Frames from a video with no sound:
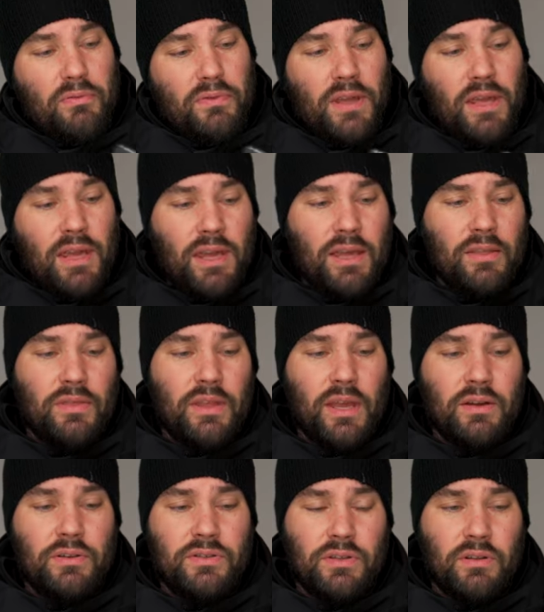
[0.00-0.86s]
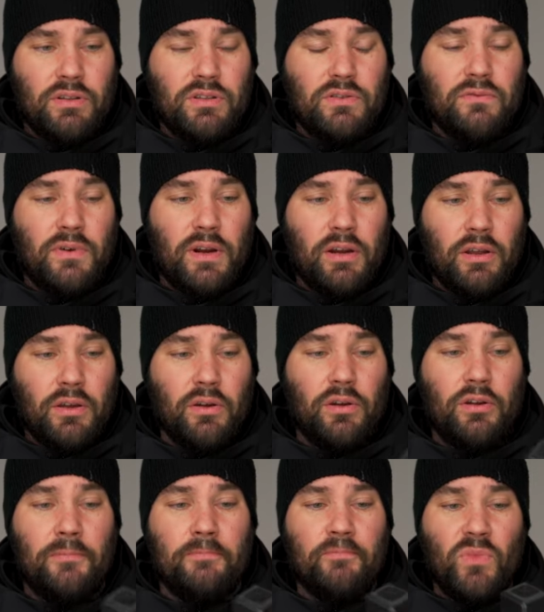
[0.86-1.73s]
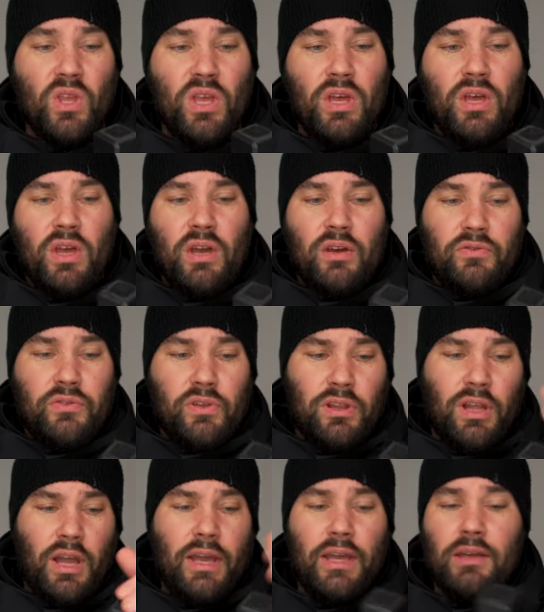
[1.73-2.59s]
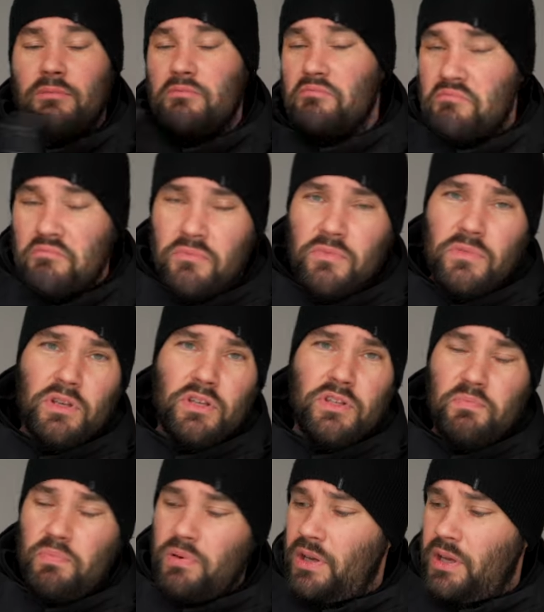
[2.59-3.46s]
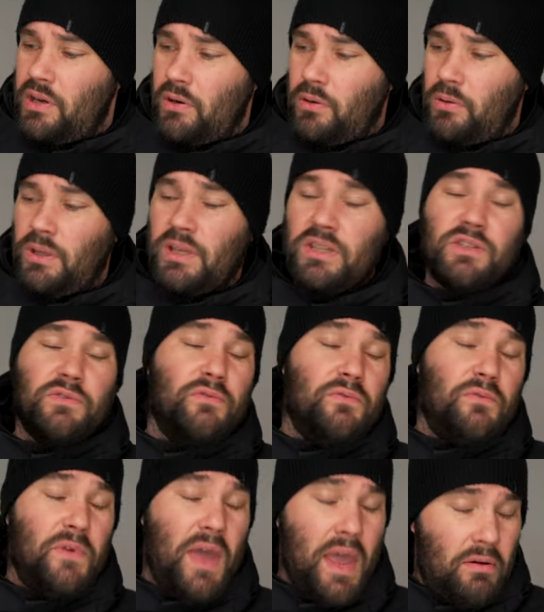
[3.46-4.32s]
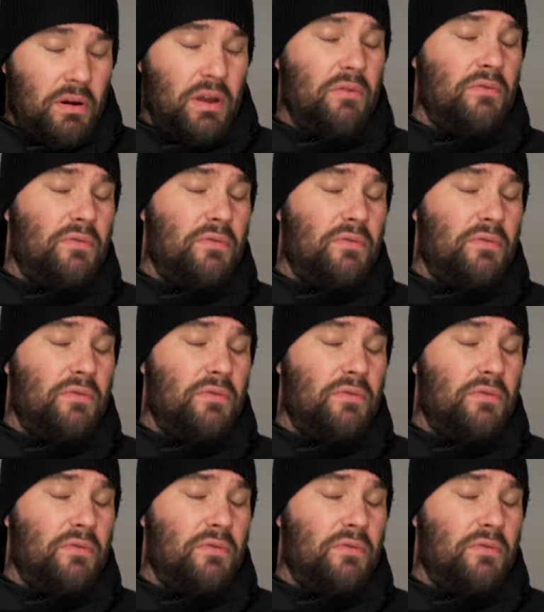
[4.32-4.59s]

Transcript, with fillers: feet in there, so it's very good. The light, it's pretty cool. It's very,